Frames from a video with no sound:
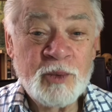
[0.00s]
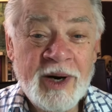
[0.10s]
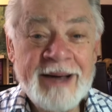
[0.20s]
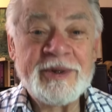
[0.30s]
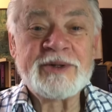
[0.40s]

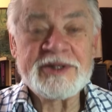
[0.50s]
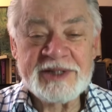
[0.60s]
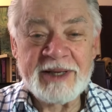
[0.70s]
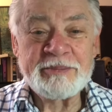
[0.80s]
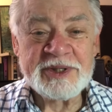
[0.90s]
Why? Because
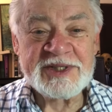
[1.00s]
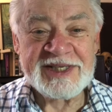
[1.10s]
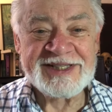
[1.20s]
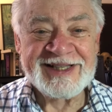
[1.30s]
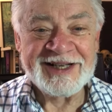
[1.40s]
they're
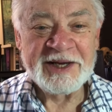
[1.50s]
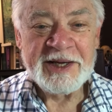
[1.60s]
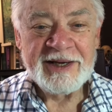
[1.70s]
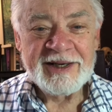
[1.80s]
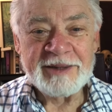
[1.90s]
persisting
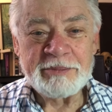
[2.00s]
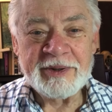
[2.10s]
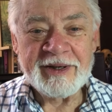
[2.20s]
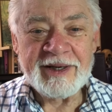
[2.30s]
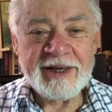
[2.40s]
in
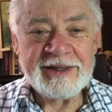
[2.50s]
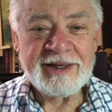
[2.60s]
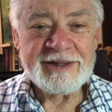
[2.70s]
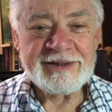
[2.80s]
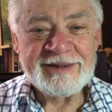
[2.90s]
putting on
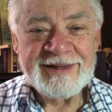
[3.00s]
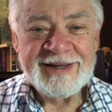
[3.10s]
another